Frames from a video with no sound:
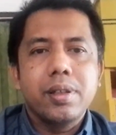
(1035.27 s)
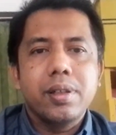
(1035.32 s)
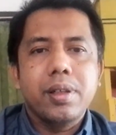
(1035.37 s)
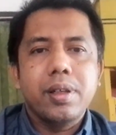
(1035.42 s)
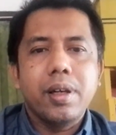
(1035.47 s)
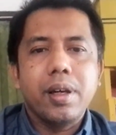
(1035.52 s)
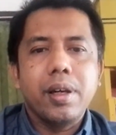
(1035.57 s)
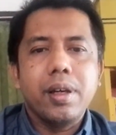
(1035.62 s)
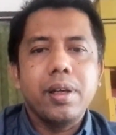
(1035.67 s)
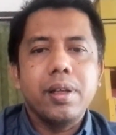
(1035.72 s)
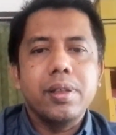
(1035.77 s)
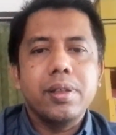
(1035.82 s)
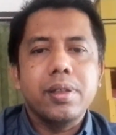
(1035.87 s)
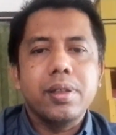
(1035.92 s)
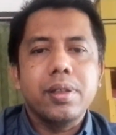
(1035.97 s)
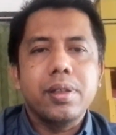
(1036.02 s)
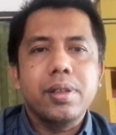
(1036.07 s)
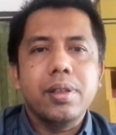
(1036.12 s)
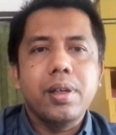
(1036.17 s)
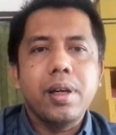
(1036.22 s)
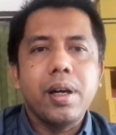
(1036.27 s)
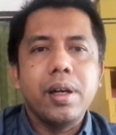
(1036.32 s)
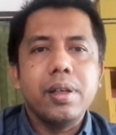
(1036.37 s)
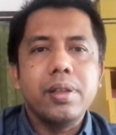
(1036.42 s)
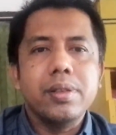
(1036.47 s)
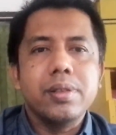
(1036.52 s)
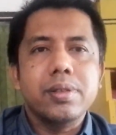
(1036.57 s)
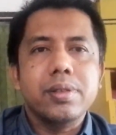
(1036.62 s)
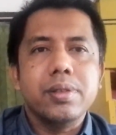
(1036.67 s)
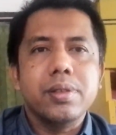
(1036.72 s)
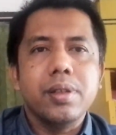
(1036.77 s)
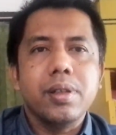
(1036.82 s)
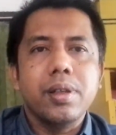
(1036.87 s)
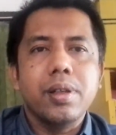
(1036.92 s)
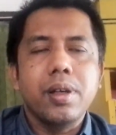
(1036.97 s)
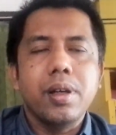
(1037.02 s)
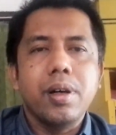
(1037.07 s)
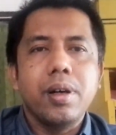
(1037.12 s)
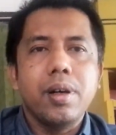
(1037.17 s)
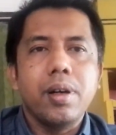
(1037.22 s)
Okay, guys,
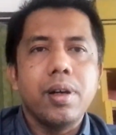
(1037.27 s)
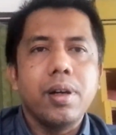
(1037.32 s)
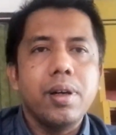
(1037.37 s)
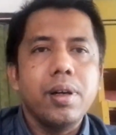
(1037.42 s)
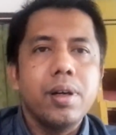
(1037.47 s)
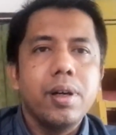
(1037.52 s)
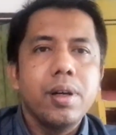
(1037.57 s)
uh,